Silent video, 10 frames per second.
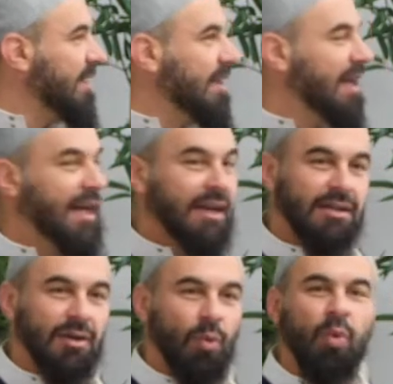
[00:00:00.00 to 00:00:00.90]

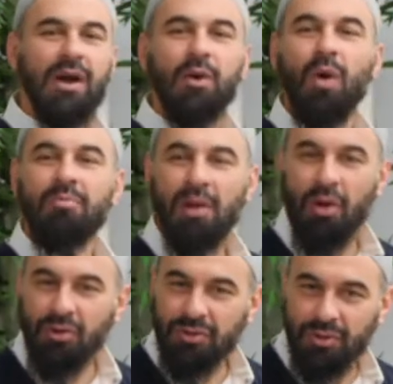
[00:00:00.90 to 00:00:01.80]
And where do I
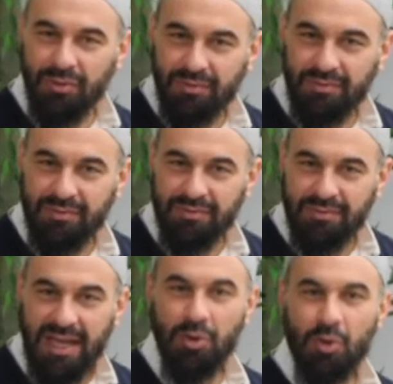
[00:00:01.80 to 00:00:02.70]
belong to?
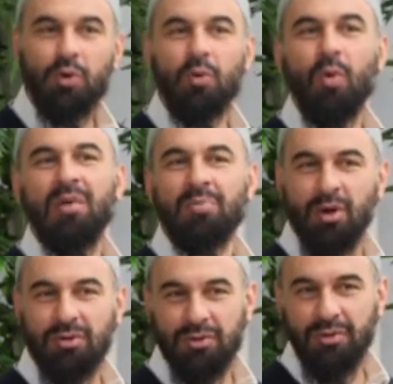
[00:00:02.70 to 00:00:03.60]
And who do I
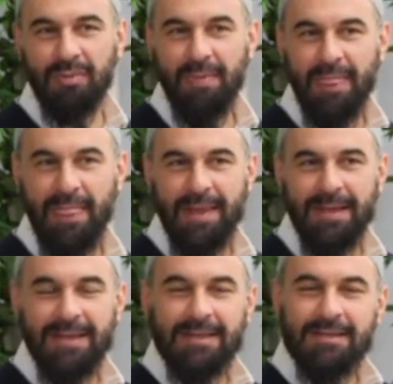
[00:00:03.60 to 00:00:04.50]
belong to?
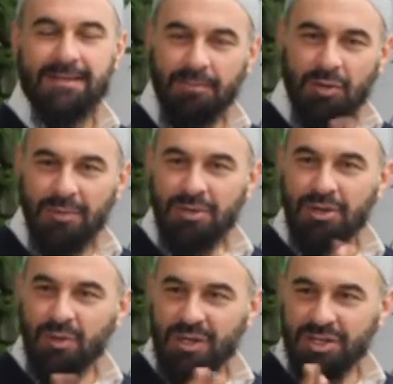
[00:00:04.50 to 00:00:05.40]
And sometimes
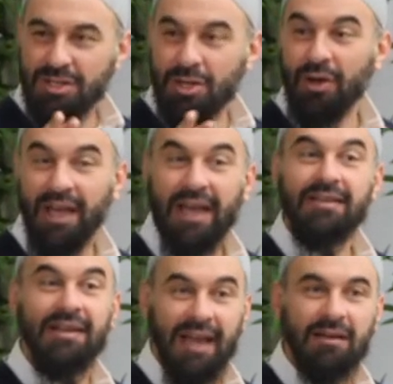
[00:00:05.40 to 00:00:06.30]
those questions go hand
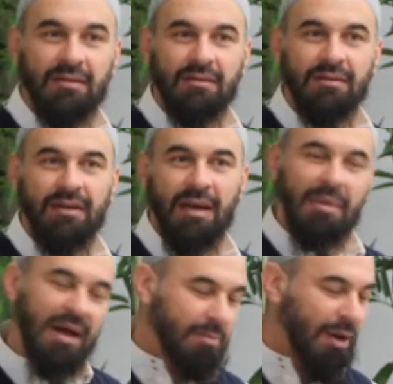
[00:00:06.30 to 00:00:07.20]
in hand
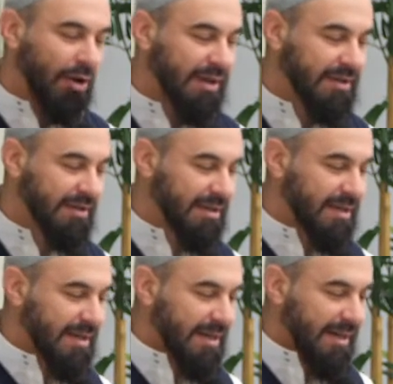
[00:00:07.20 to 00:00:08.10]
about belonging.
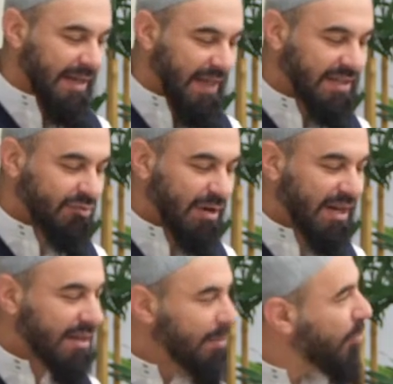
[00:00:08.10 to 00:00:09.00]
And that's
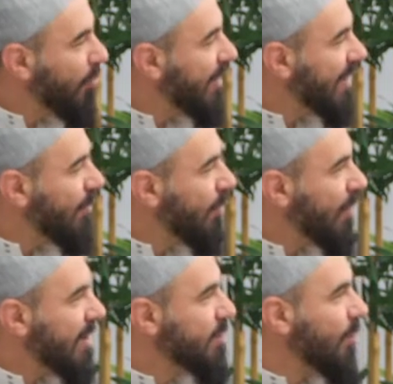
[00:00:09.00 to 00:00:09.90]
really the point that we
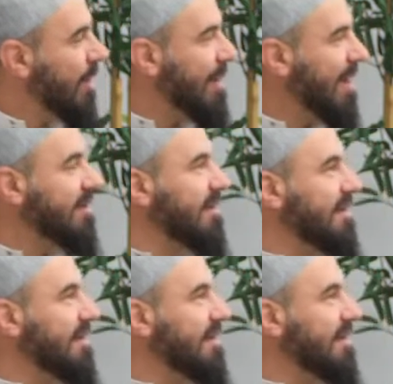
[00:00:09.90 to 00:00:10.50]
want to talk about.